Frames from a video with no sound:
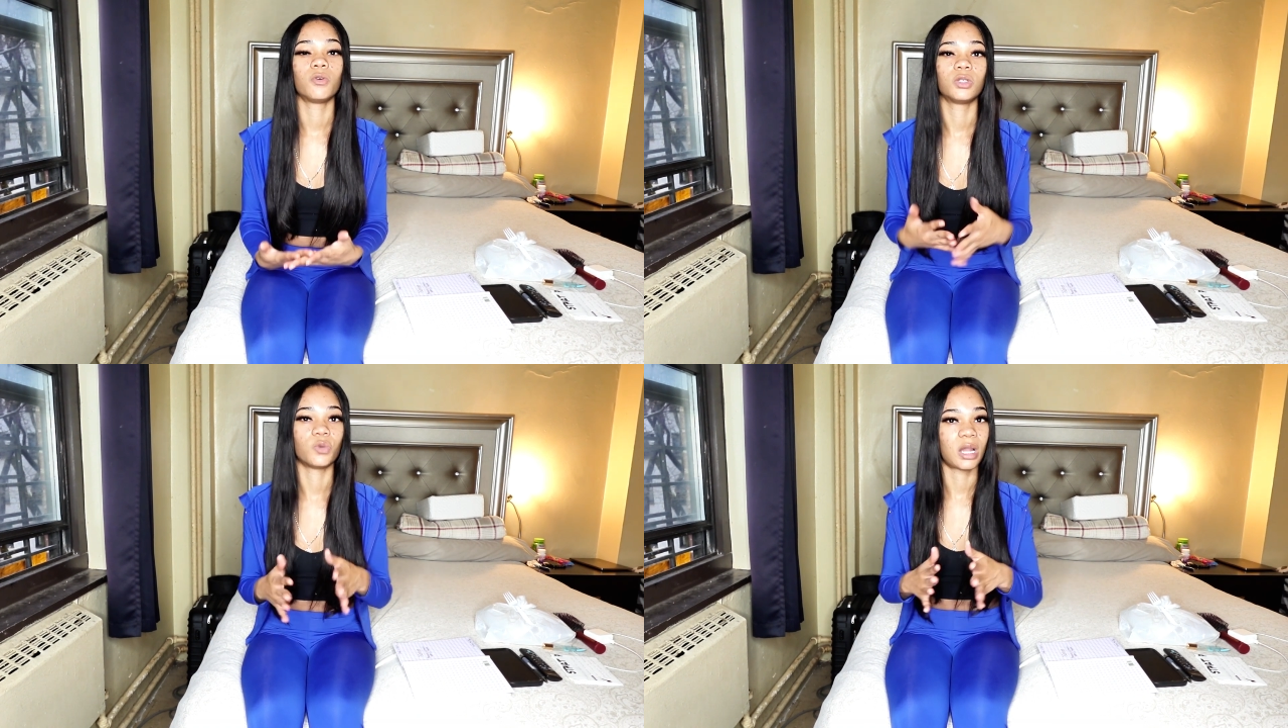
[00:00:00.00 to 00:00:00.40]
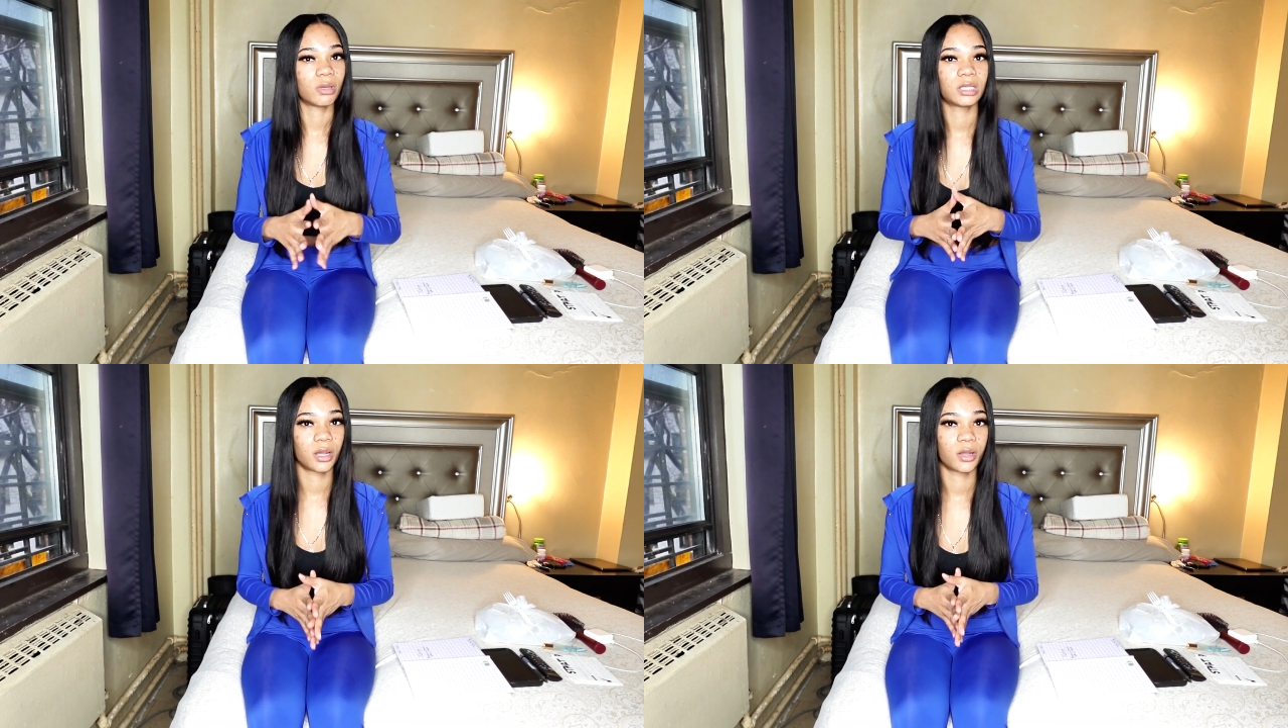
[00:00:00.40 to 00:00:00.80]
Because when I
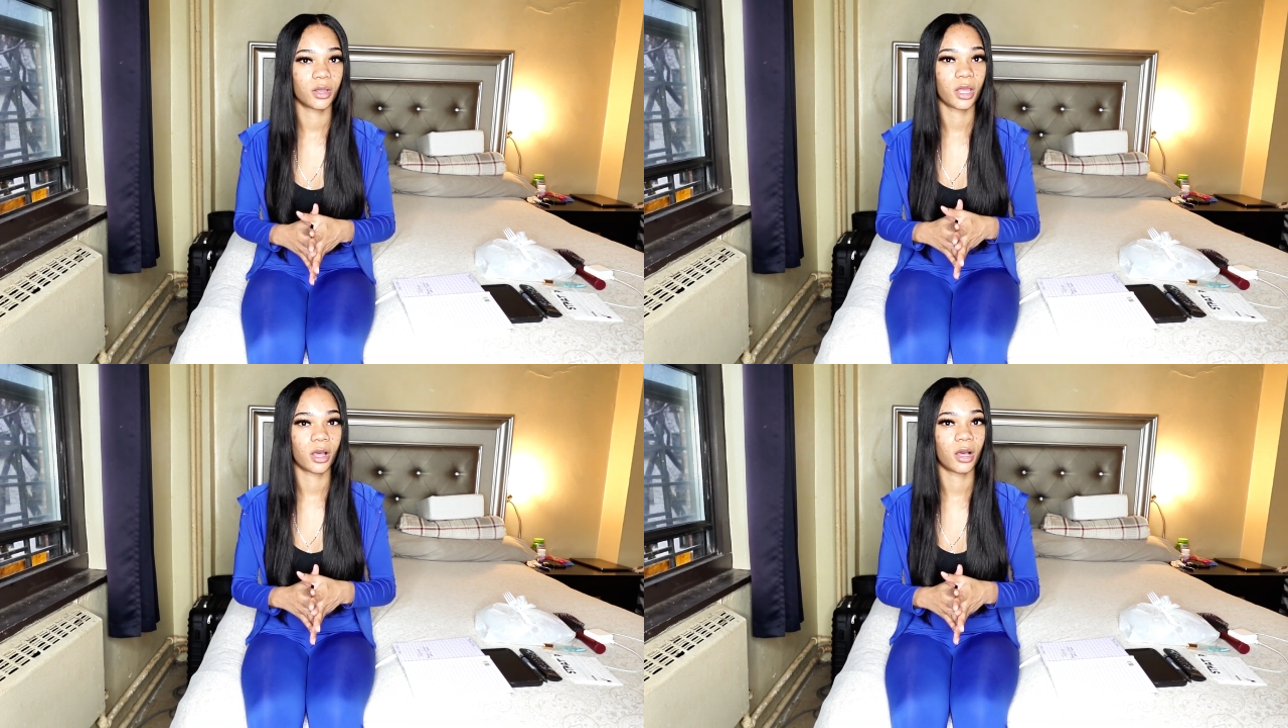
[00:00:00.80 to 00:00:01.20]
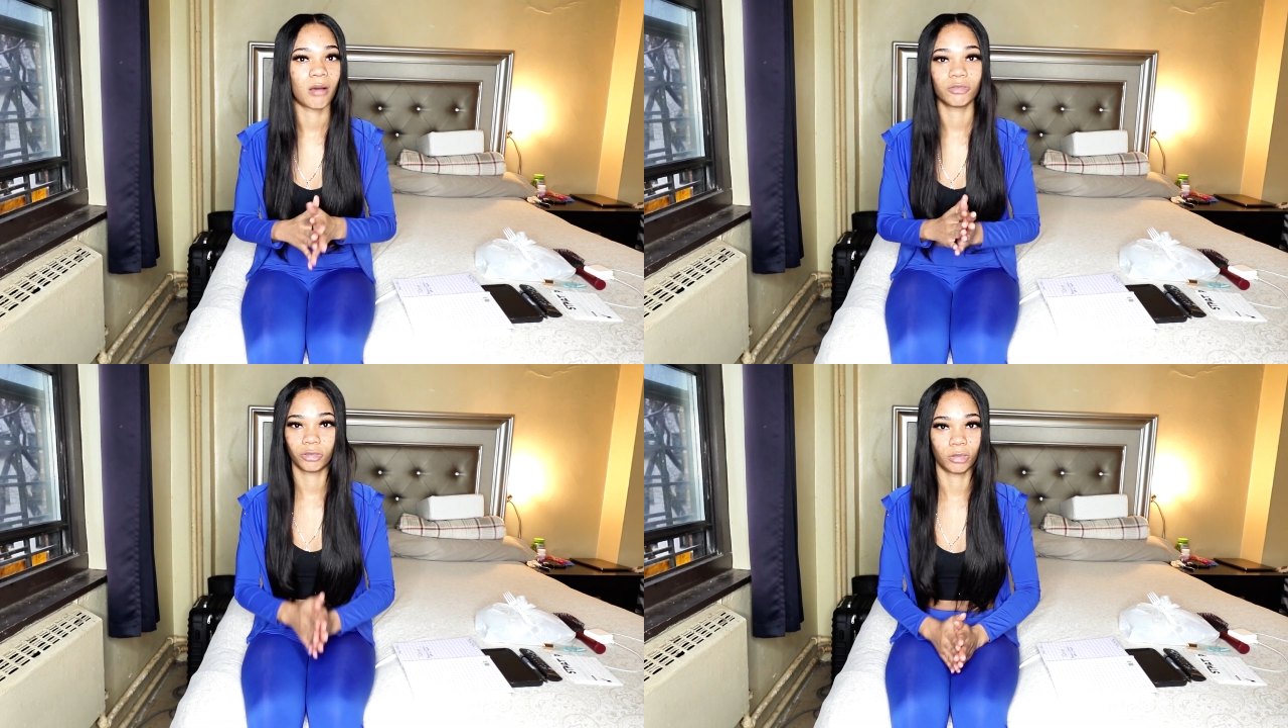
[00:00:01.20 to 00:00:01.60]
was sitting there, y'all, I
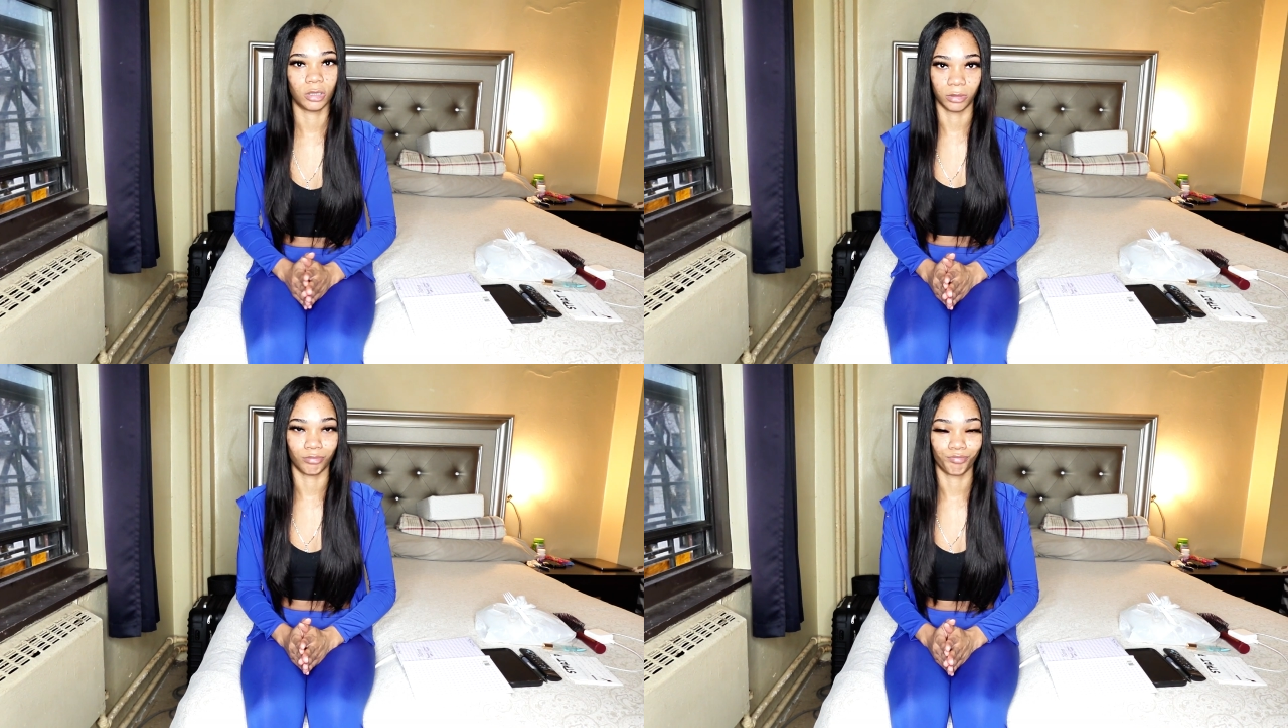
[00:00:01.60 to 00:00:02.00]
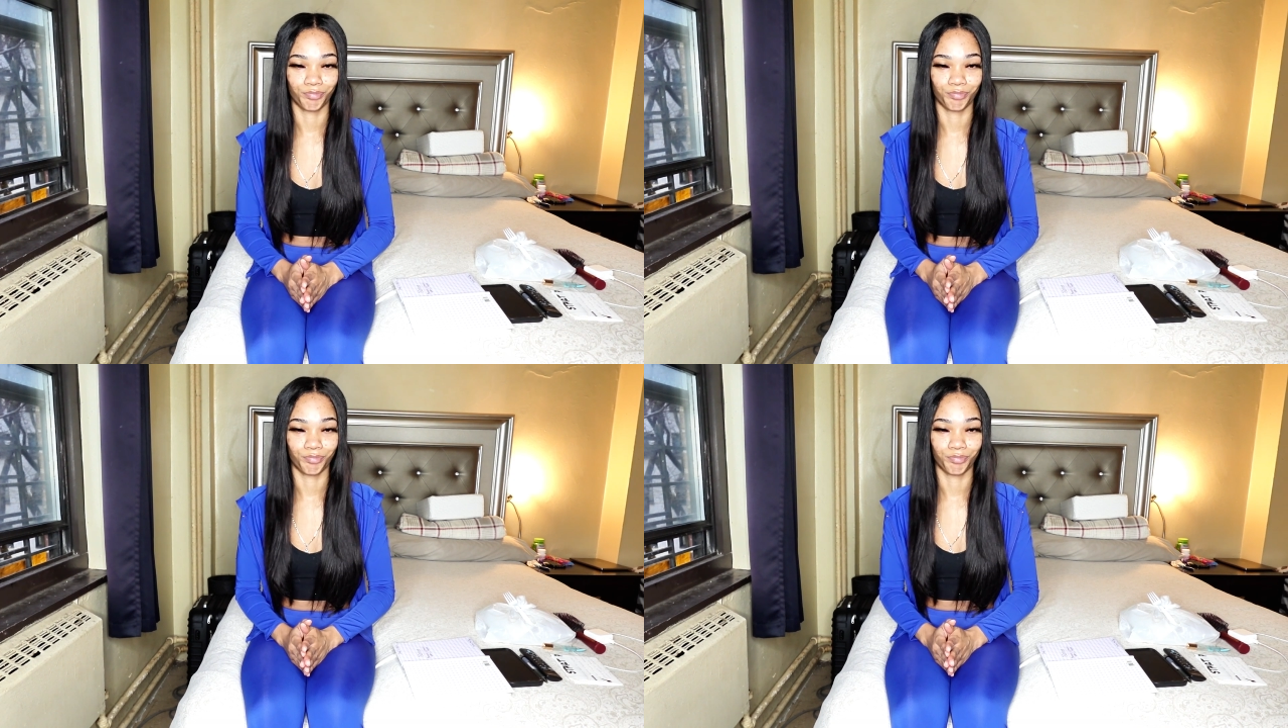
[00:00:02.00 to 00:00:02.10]
was struggling.